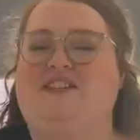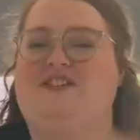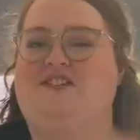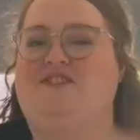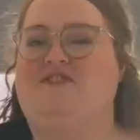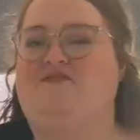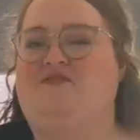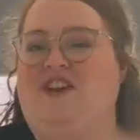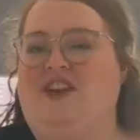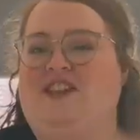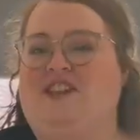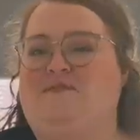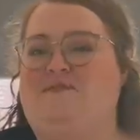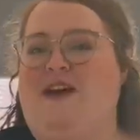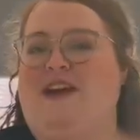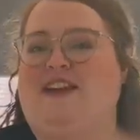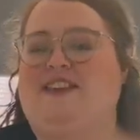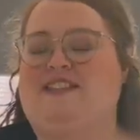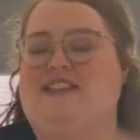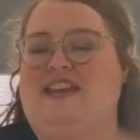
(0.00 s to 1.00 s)
you can read the
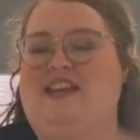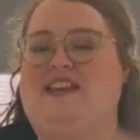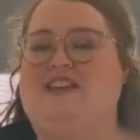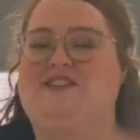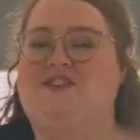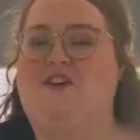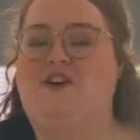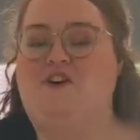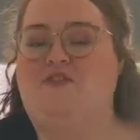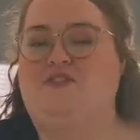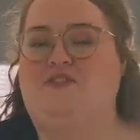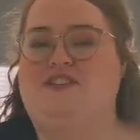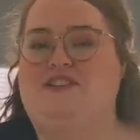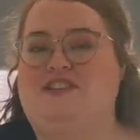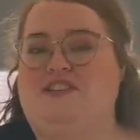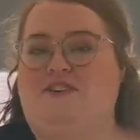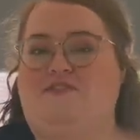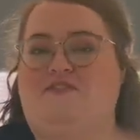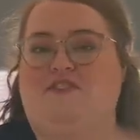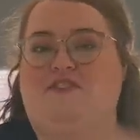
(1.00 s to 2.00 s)
magazines on the
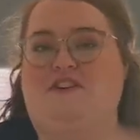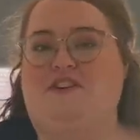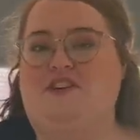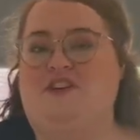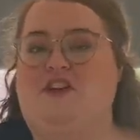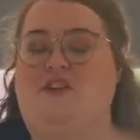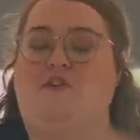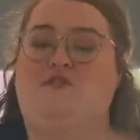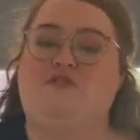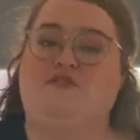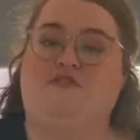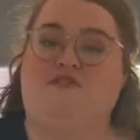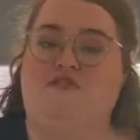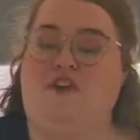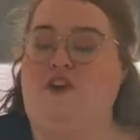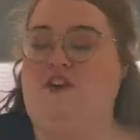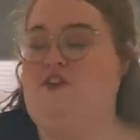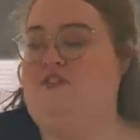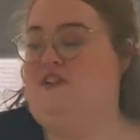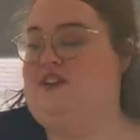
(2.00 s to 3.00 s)
different, you know, on your
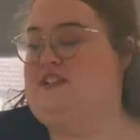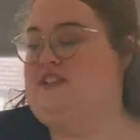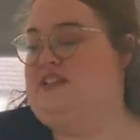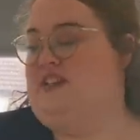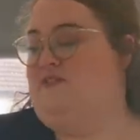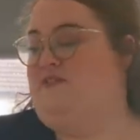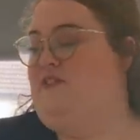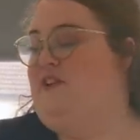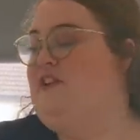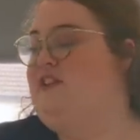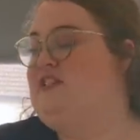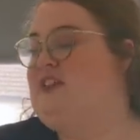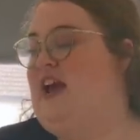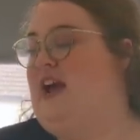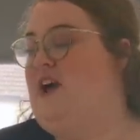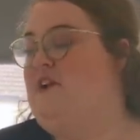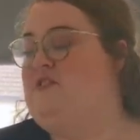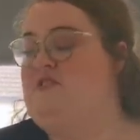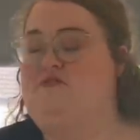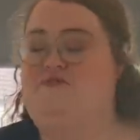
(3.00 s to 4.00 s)
phone. It's different to
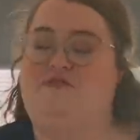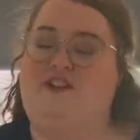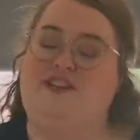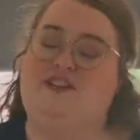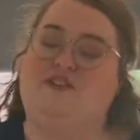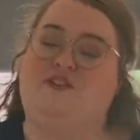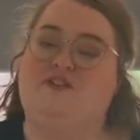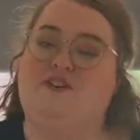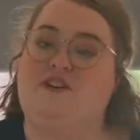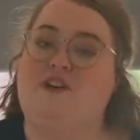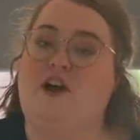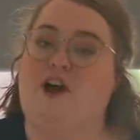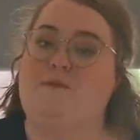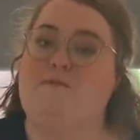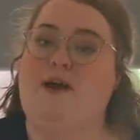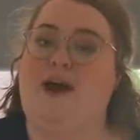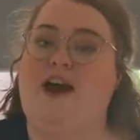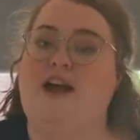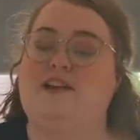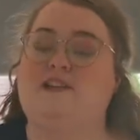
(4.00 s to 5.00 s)
how you'd read it on an
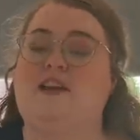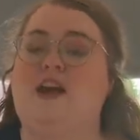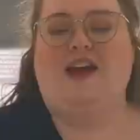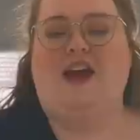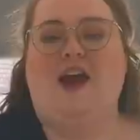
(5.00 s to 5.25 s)
iPad.